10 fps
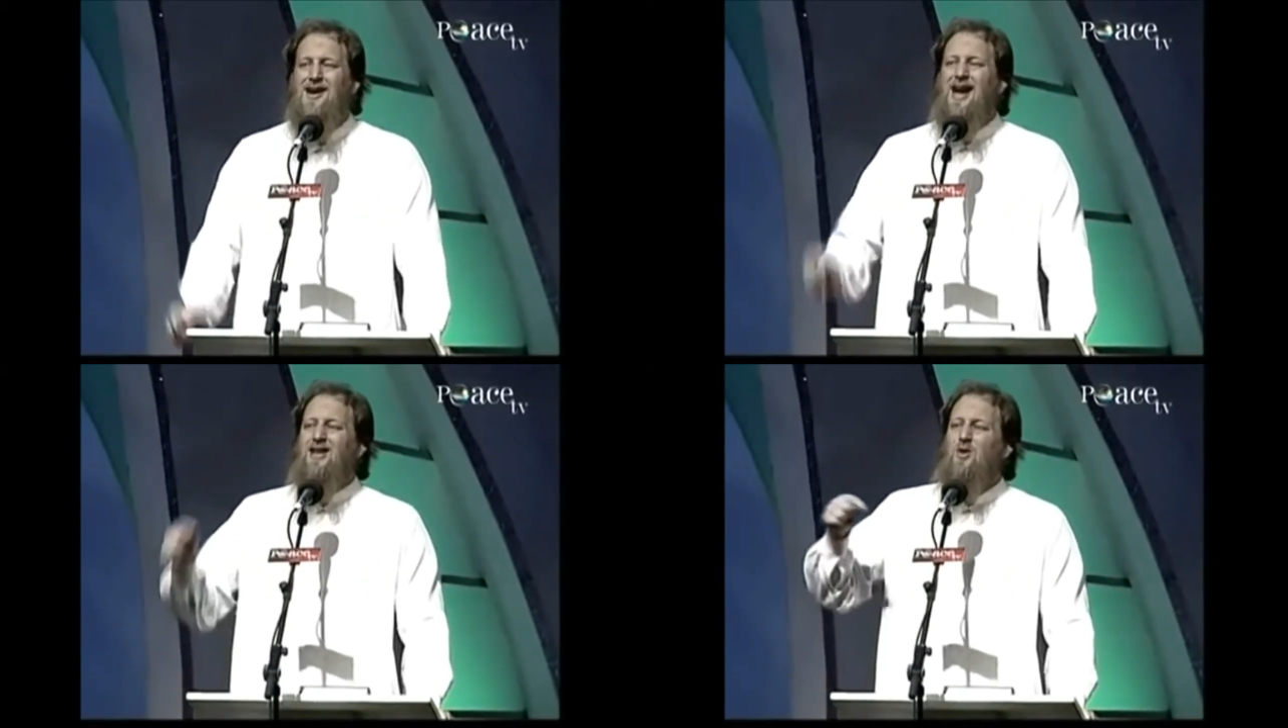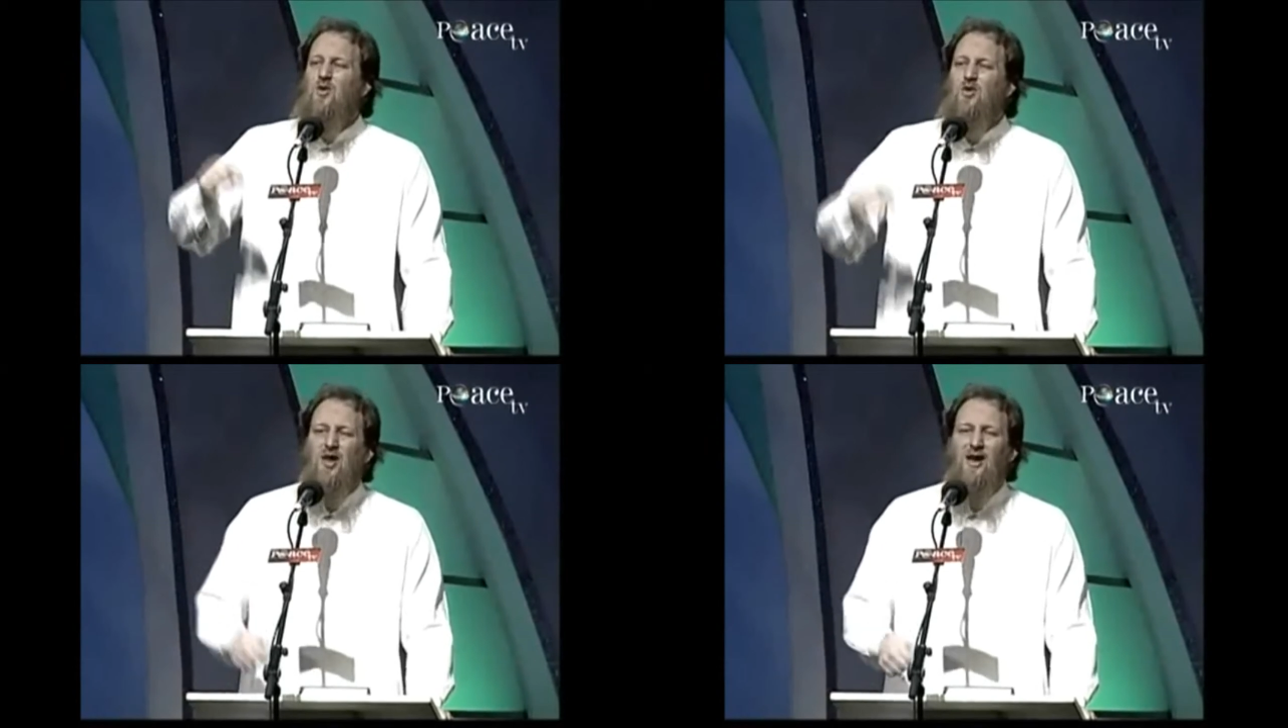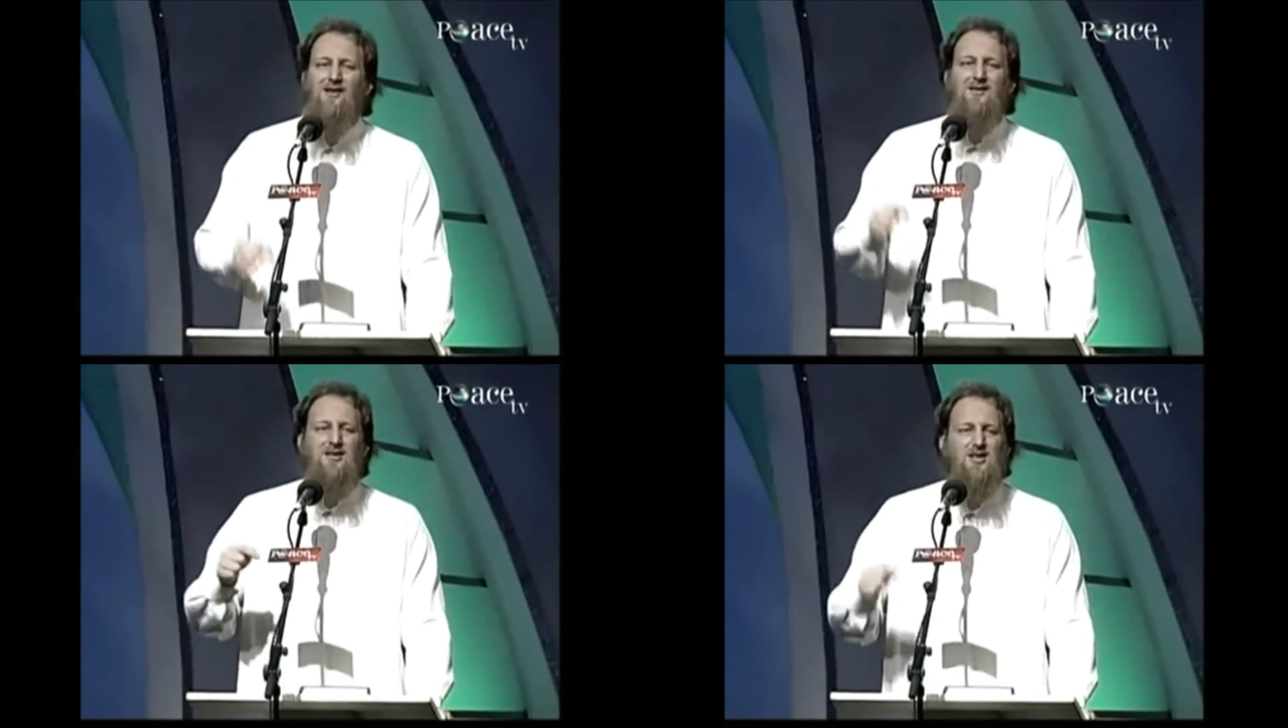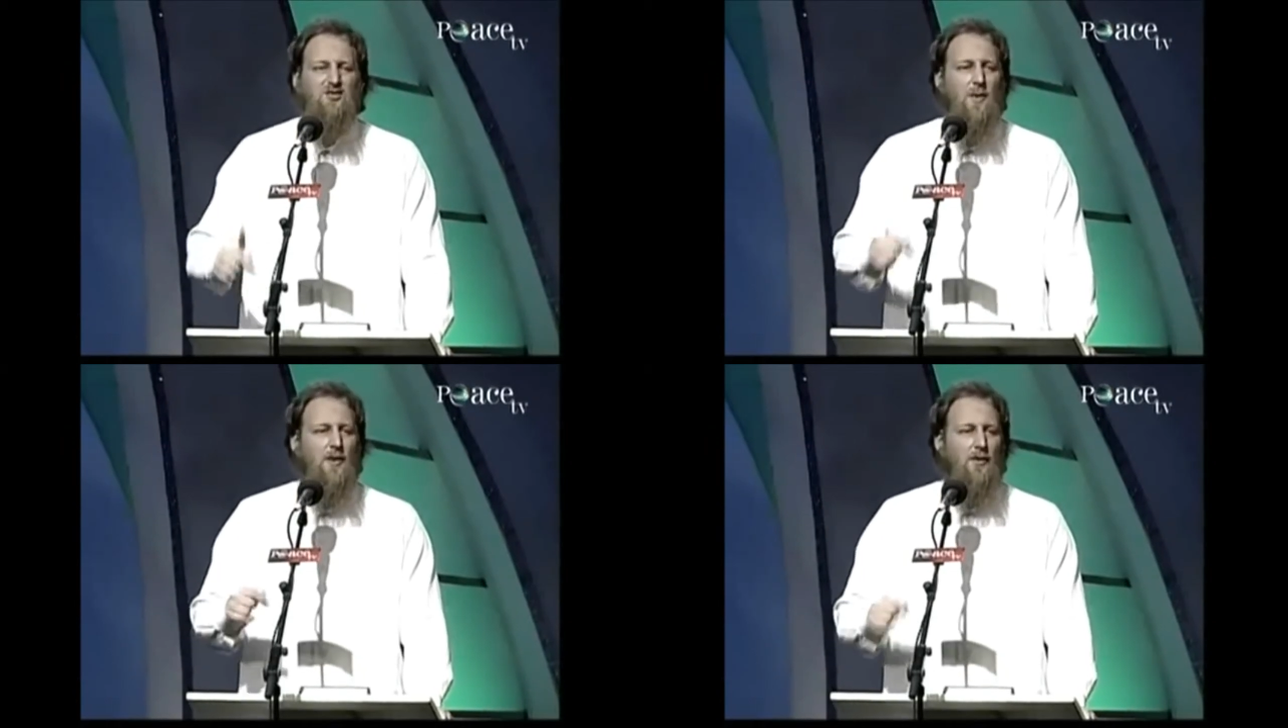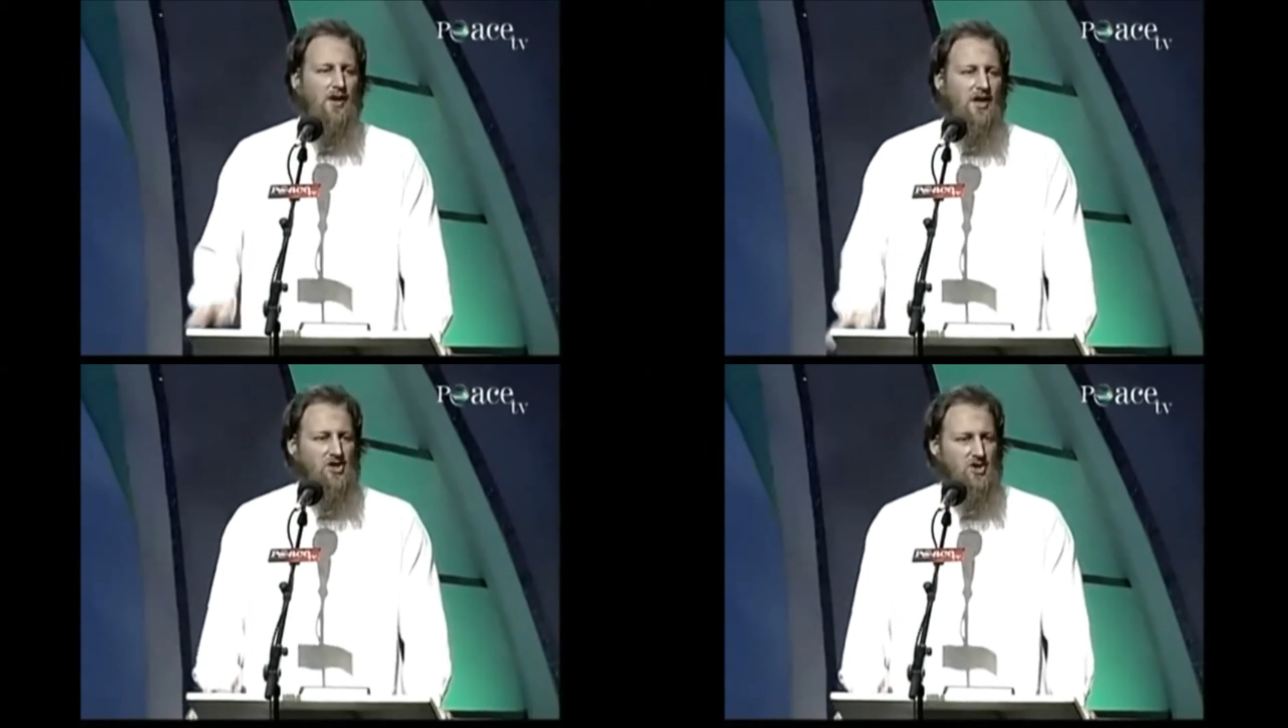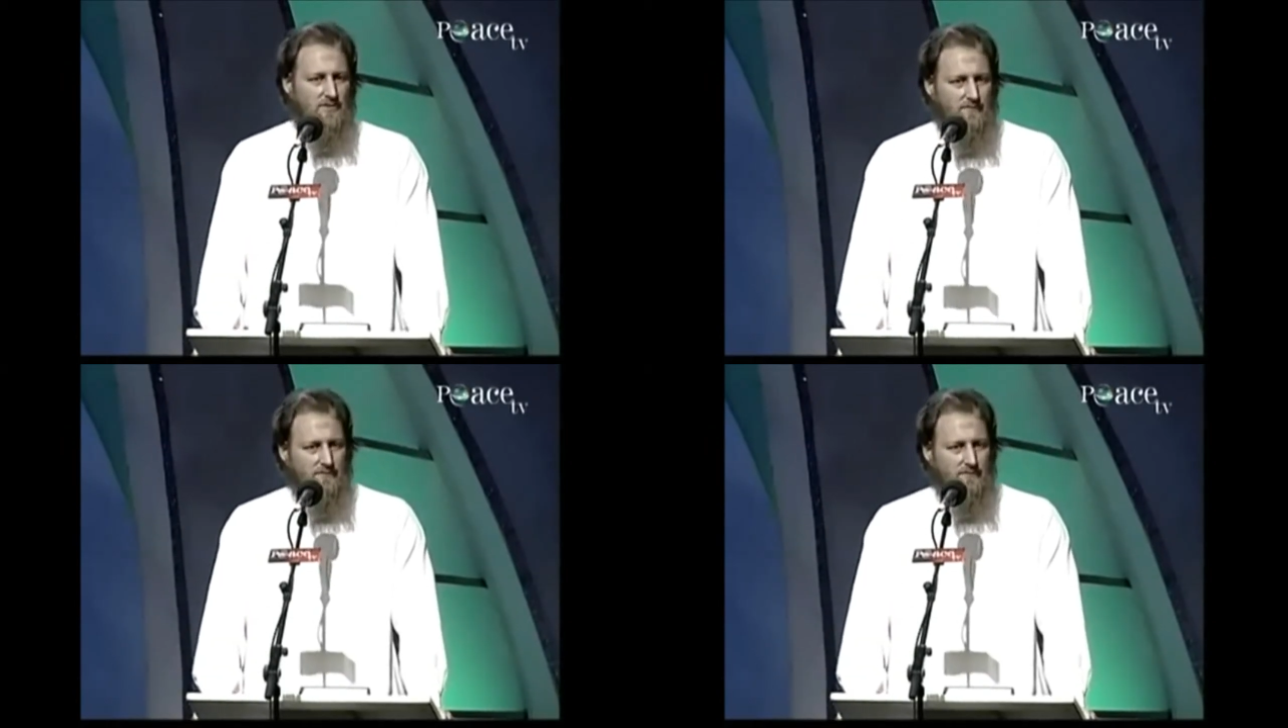and you think this is from the religion?